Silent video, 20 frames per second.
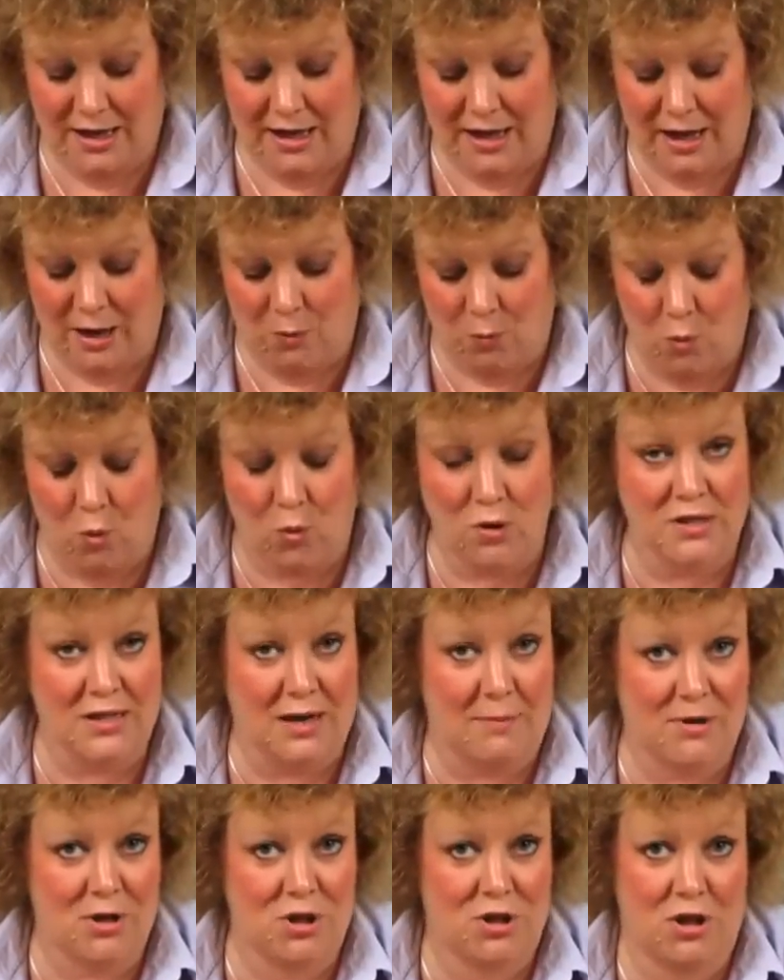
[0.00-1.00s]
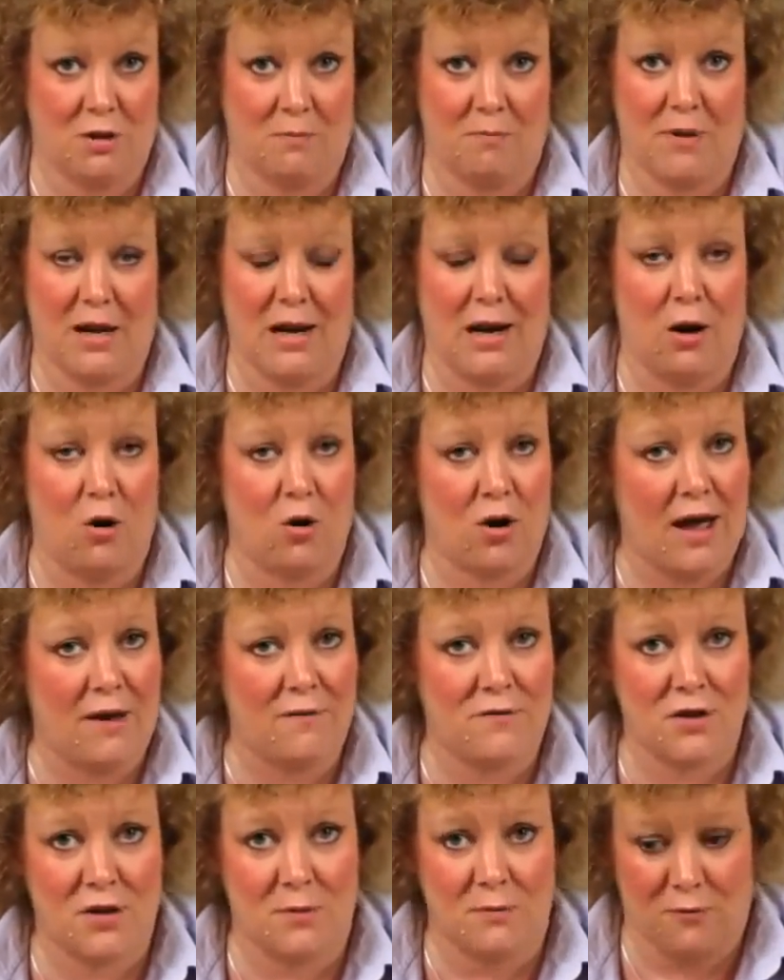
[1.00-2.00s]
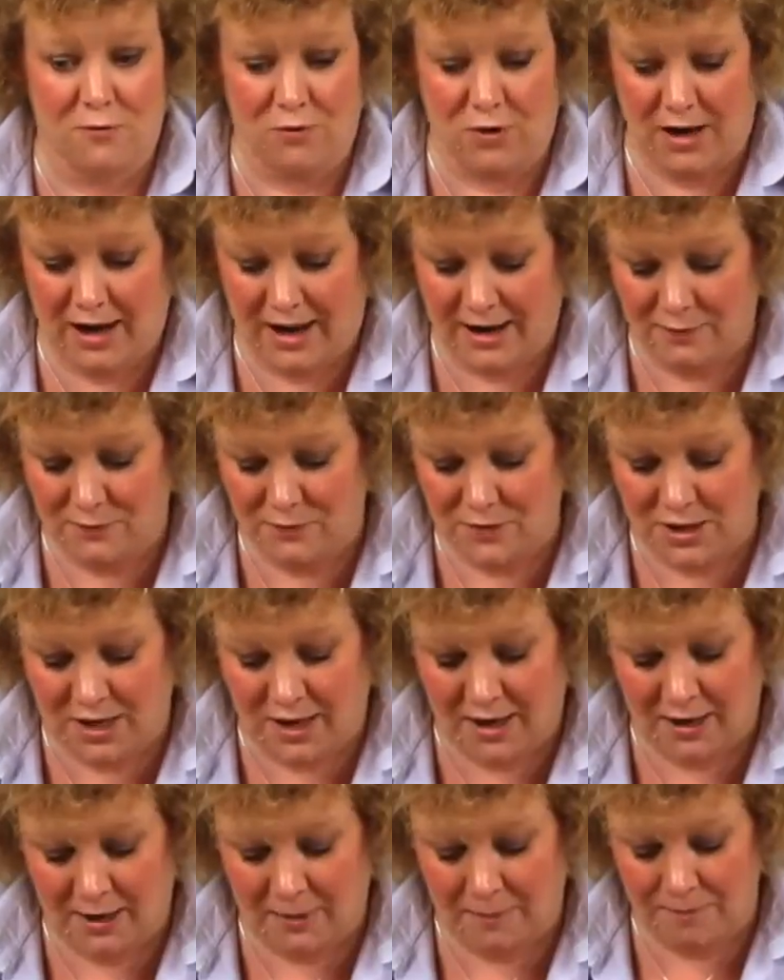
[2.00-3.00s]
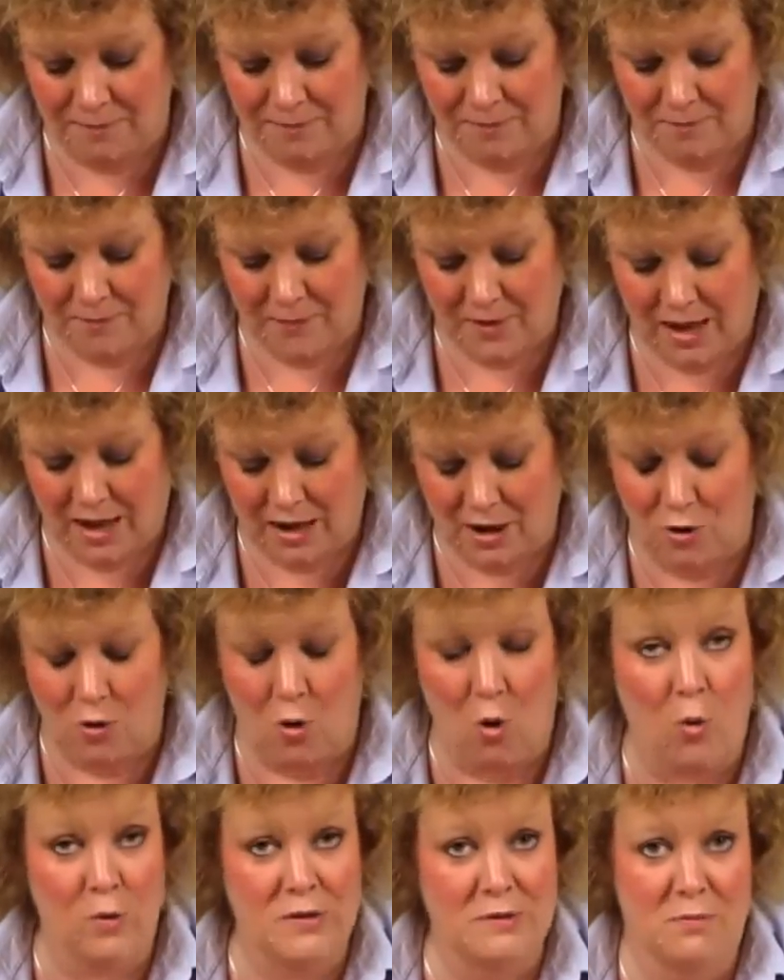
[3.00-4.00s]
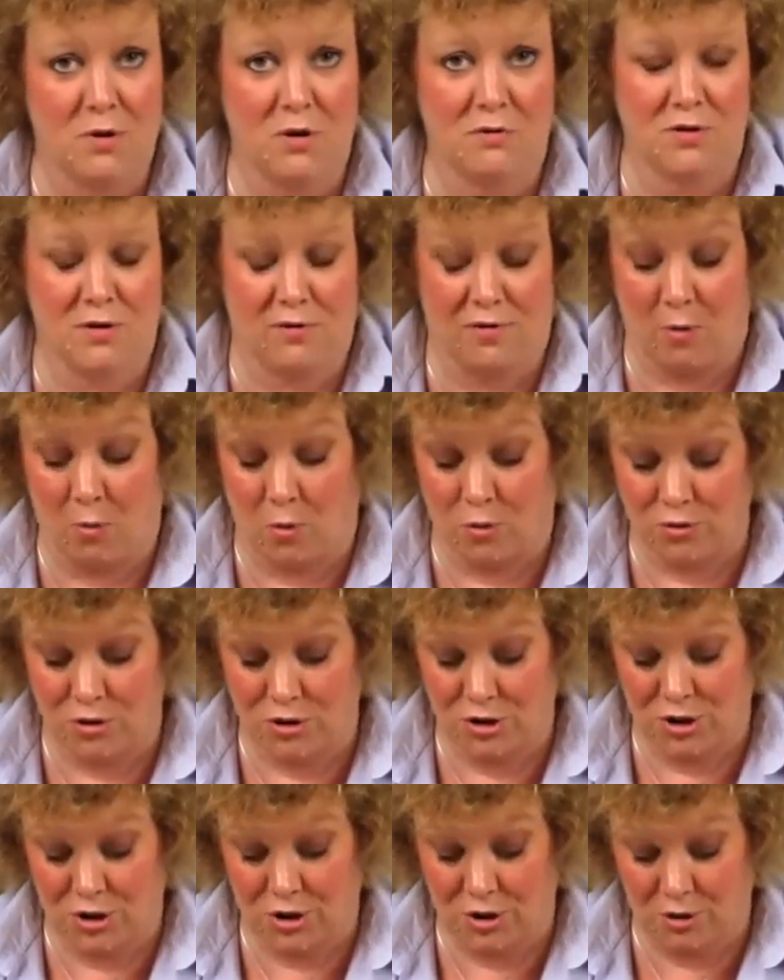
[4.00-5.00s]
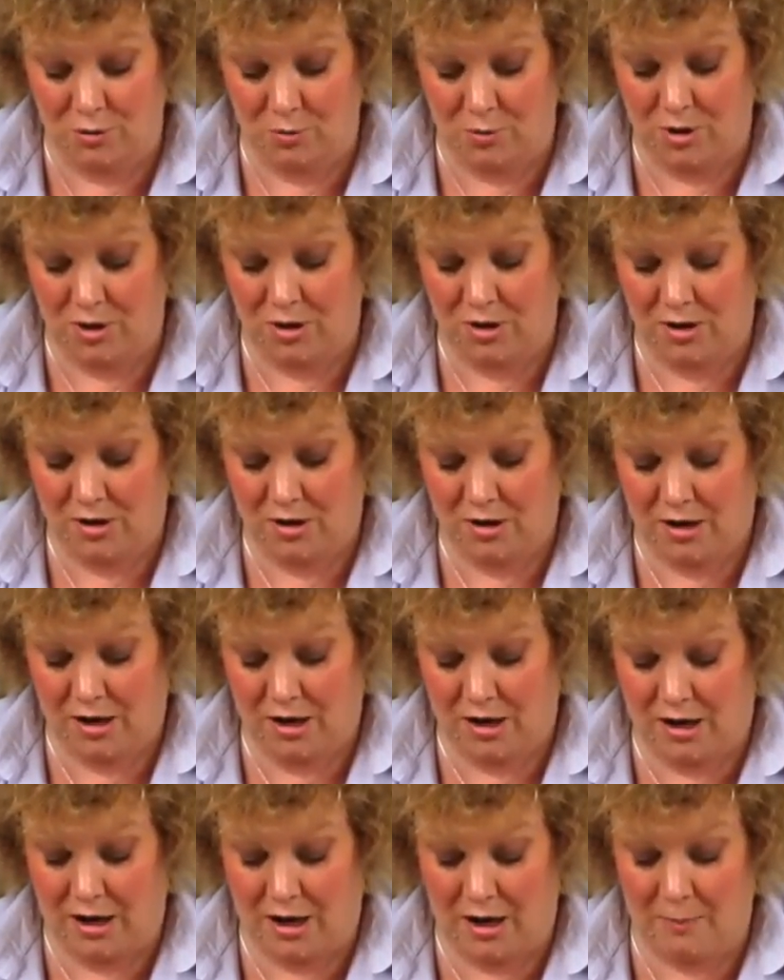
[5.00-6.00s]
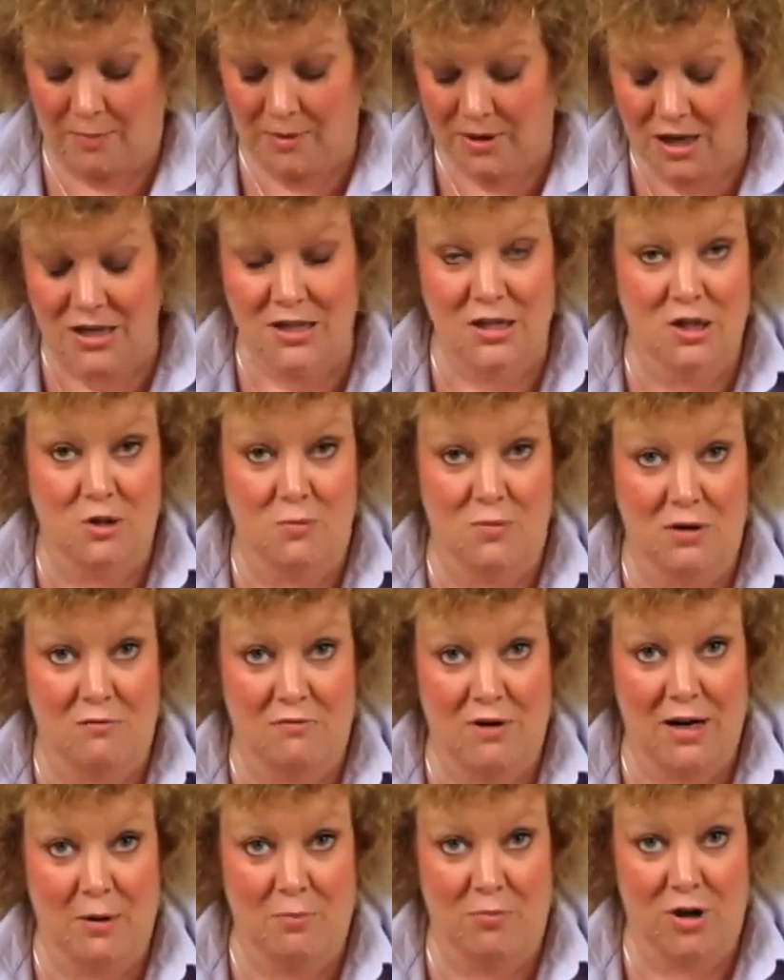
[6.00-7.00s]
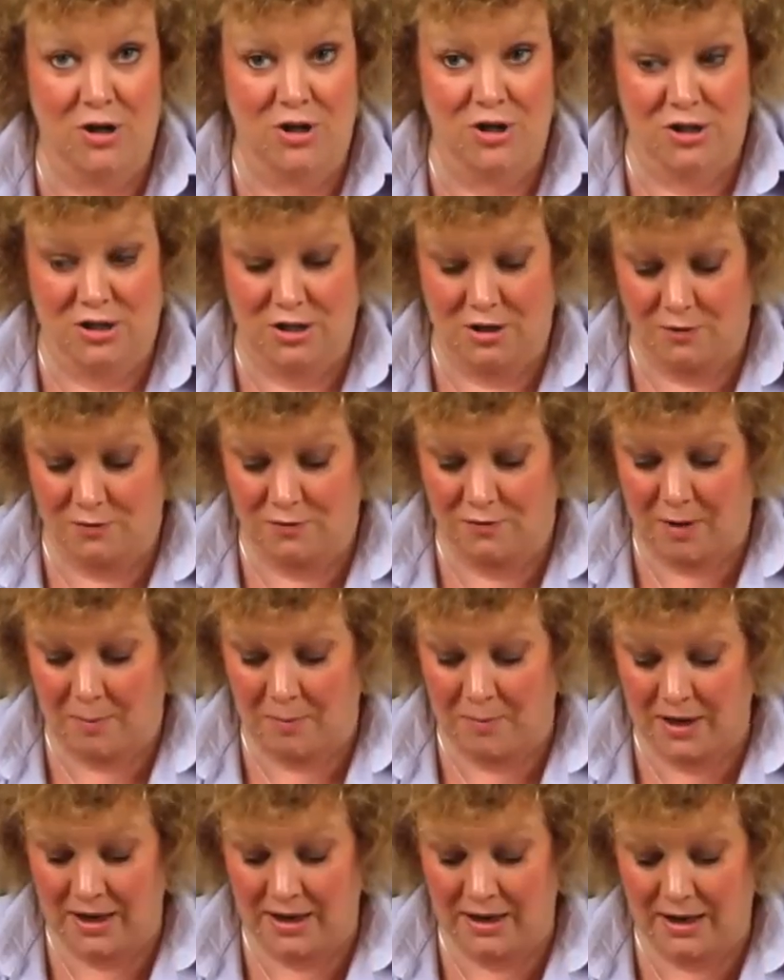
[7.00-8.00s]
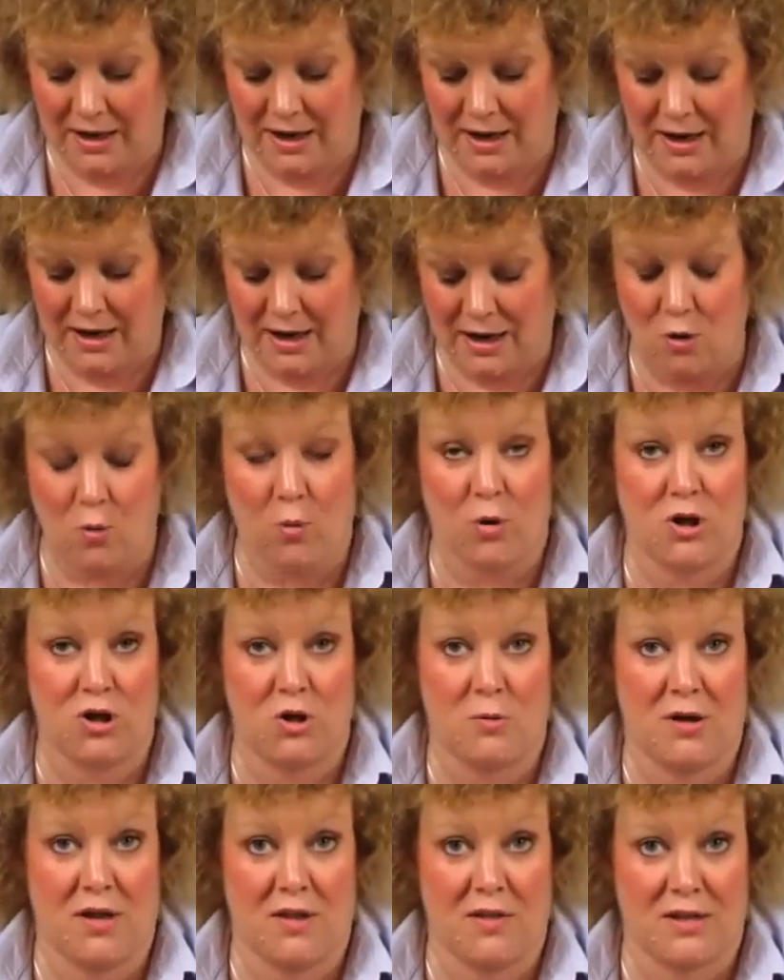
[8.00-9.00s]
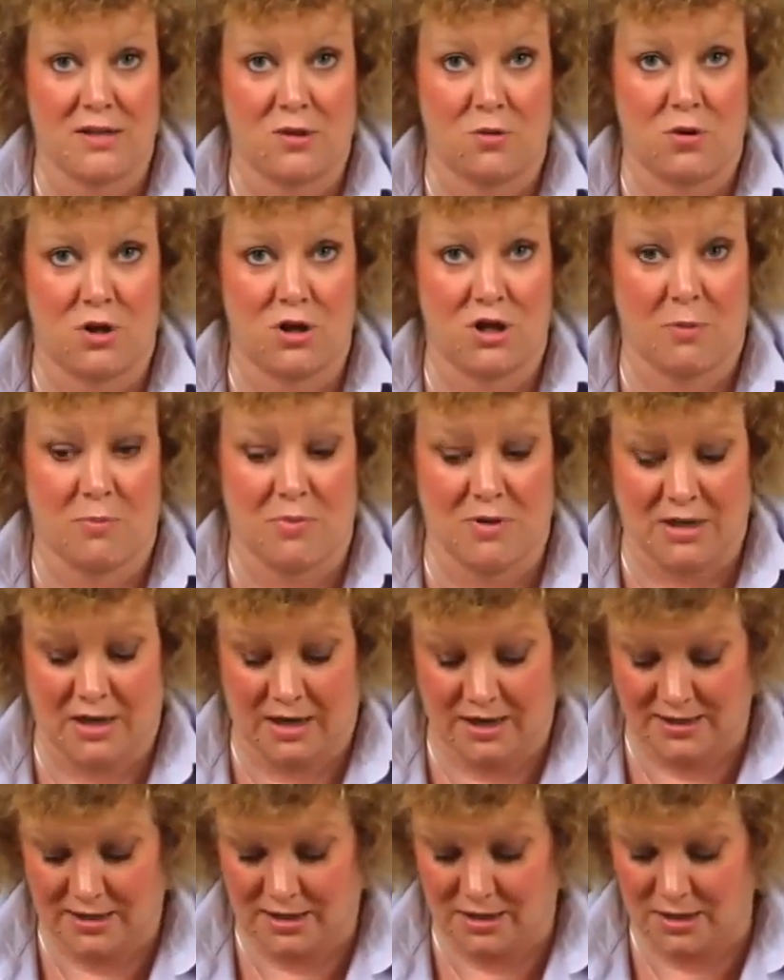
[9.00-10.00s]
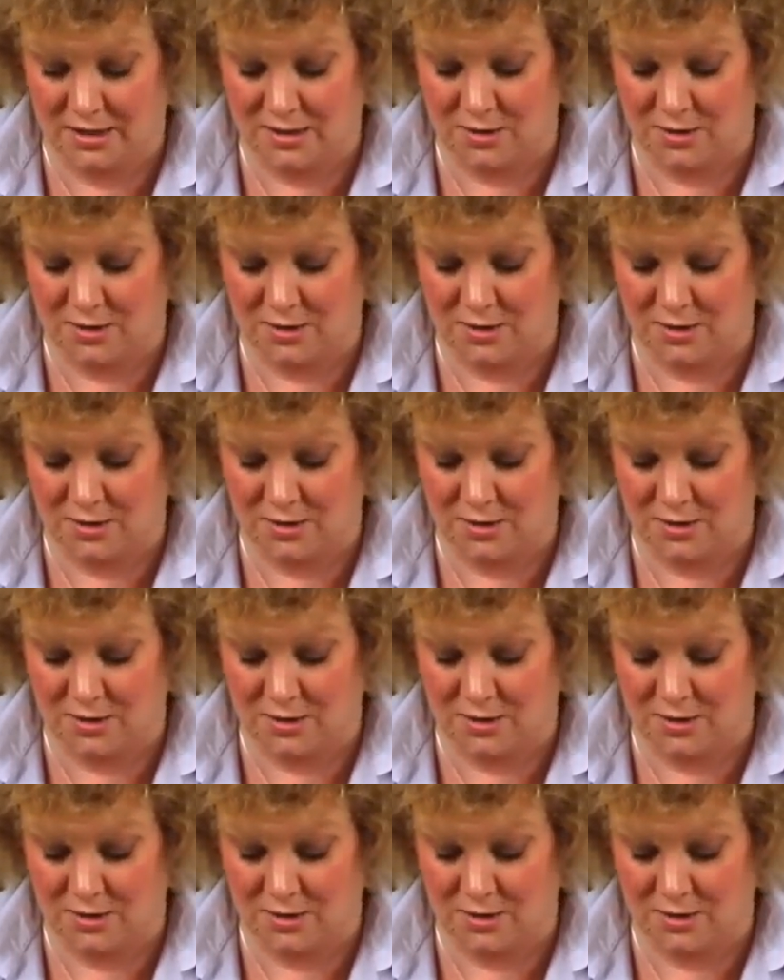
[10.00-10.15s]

It won't damage them. It'll look after them for a lifetime. I can always move it if I want to. And because it's something really precious to the family, I don't want to do anything that's going to jeopardise it.